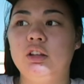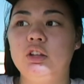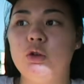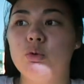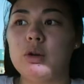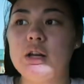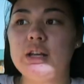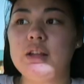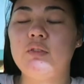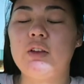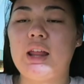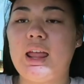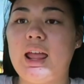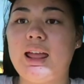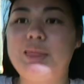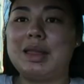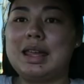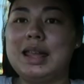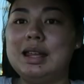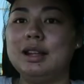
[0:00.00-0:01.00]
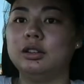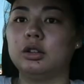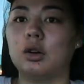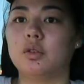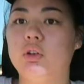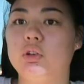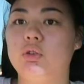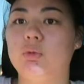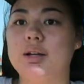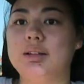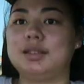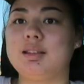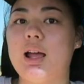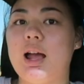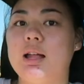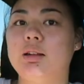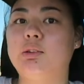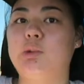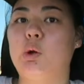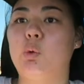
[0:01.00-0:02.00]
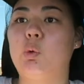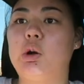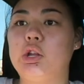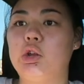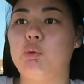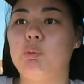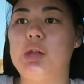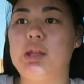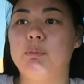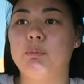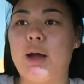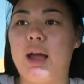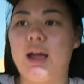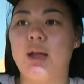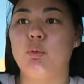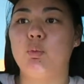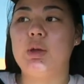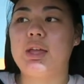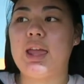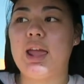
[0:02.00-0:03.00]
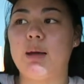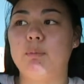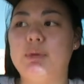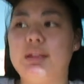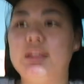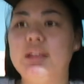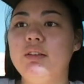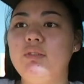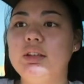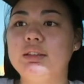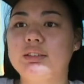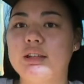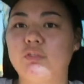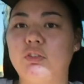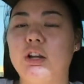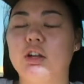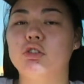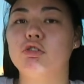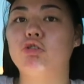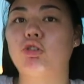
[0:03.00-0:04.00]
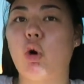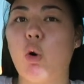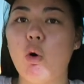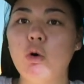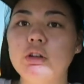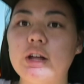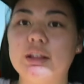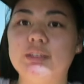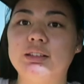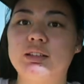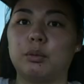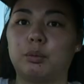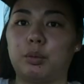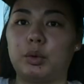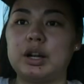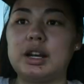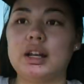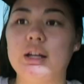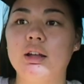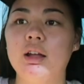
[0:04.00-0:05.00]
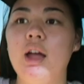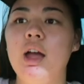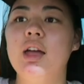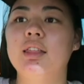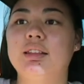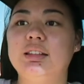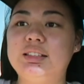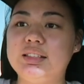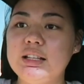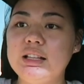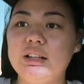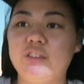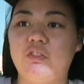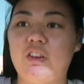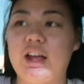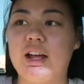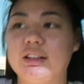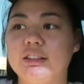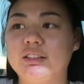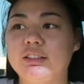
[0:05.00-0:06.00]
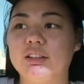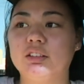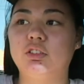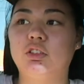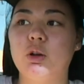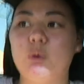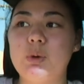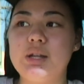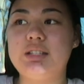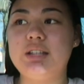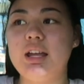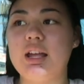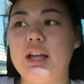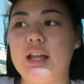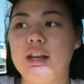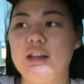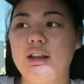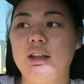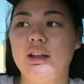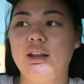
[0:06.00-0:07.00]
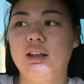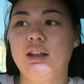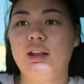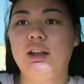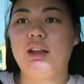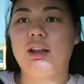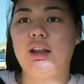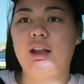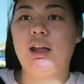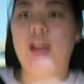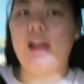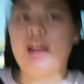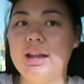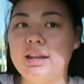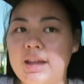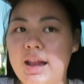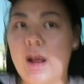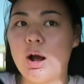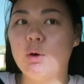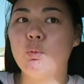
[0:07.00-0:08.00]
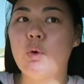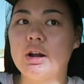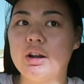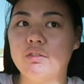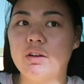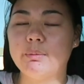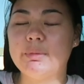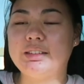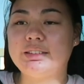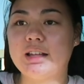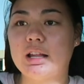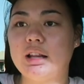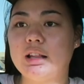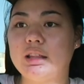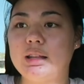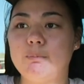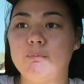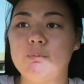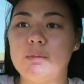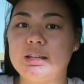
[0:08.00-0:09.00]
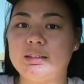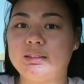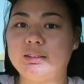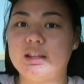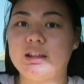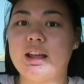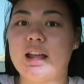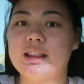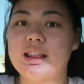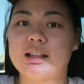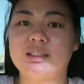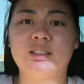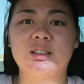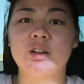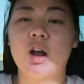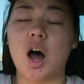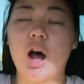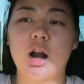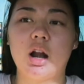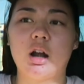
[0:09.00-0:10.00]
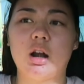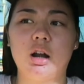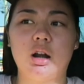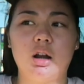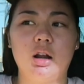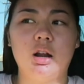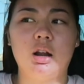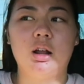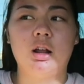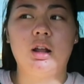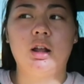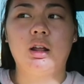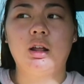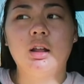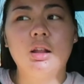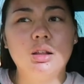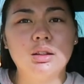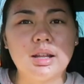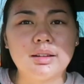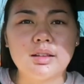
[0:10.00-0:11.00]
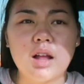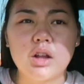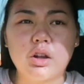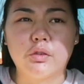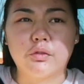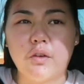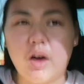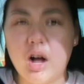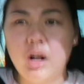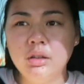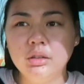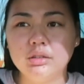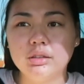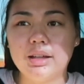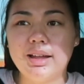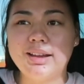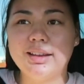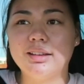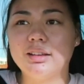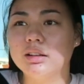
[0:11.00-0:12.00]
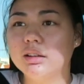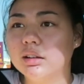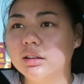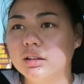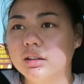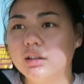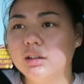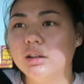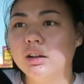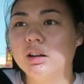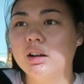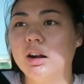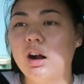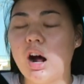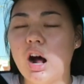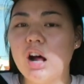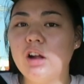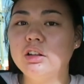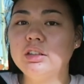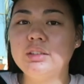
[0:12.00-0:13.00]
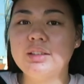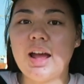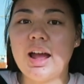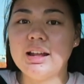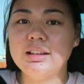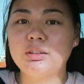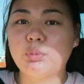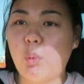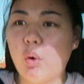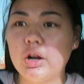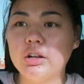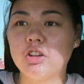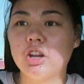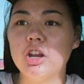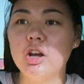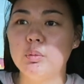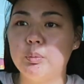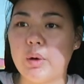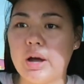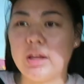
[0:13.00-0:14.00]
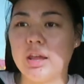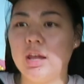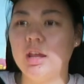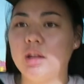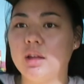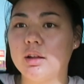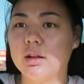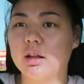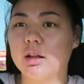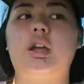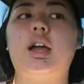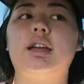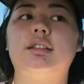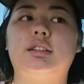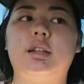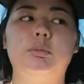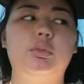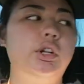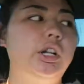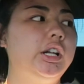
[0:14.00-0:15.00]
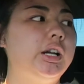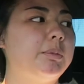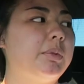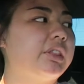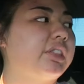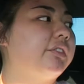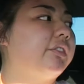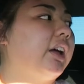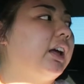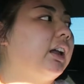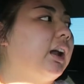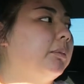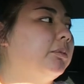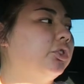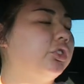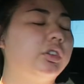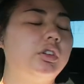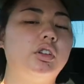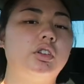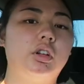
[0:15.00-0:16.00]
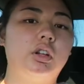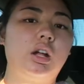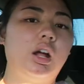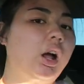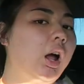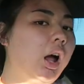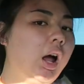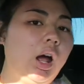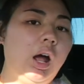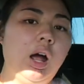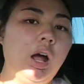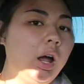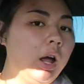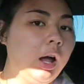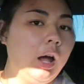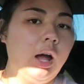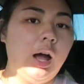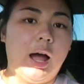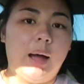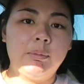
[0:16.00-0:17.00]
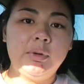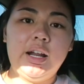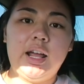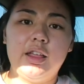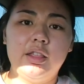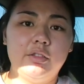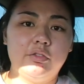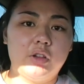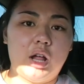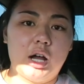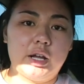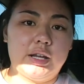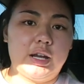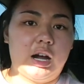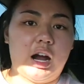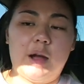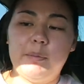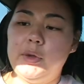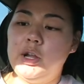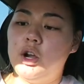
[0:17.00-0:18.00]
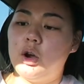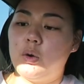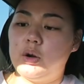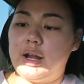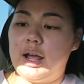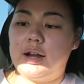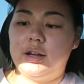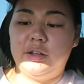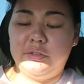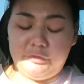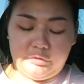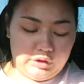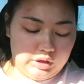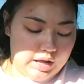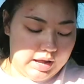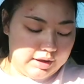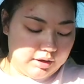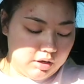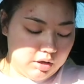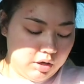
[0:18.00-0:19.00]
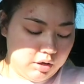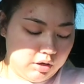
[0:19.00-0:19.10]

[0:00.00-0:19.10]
You didn't even hand the keys over to us yet. So what do you mean by we can't be leaving stuff here? You told us to bring the ceiling fans. So we did. And now one of them is suddenly missing and that's not, that's not your fault. Like all signs point to you, buddy. Guys, I'm pulling up at the vet. I'm just gonna, I'm gonna end the vlog here. I've been going at it for like